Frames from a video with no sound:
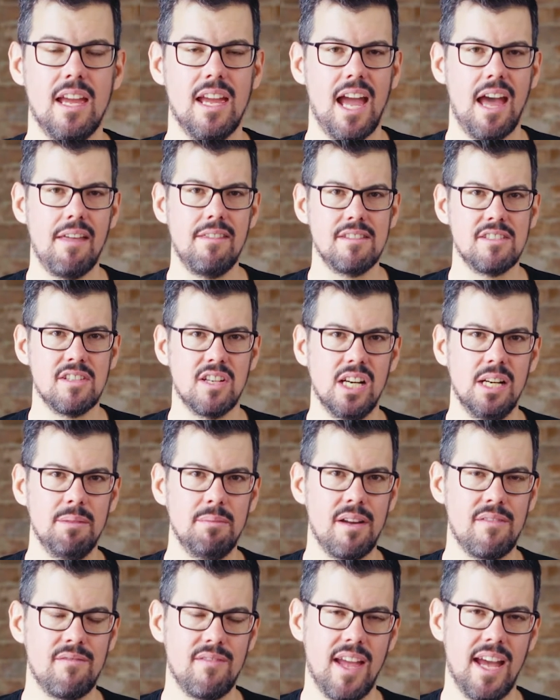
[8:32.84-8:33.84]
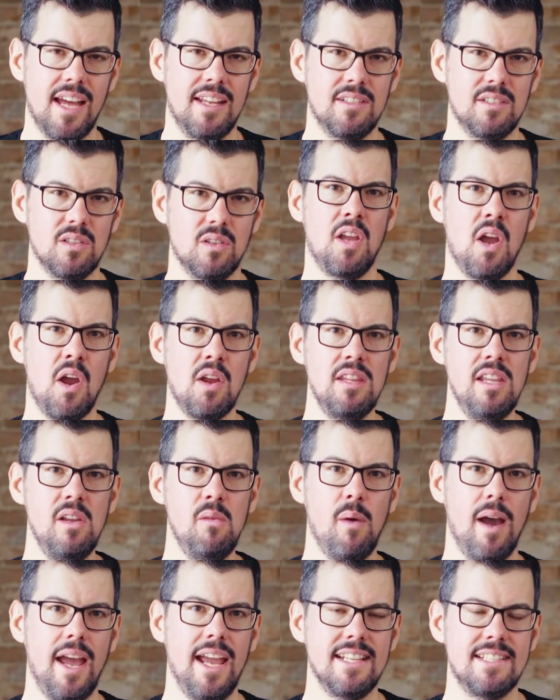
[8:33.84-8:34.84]
At the time, I found the only
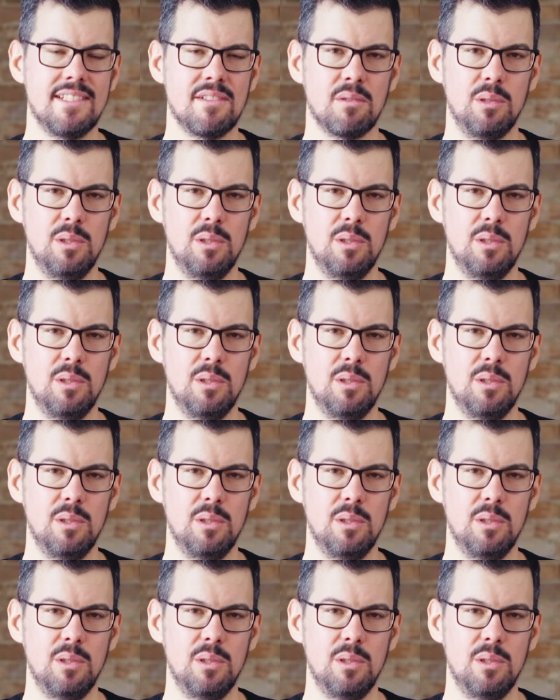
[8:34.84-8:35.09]
way to